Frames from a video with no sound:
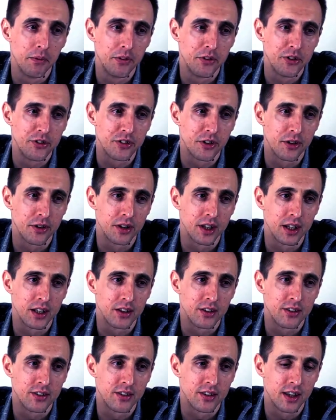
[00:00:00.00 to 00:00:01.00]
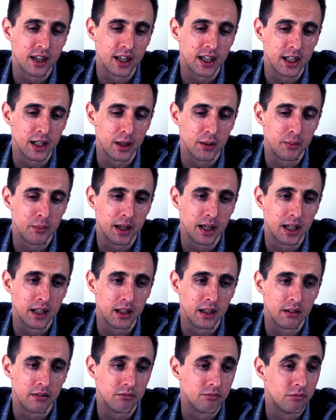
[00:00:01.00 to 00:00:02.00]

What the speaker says: so that they may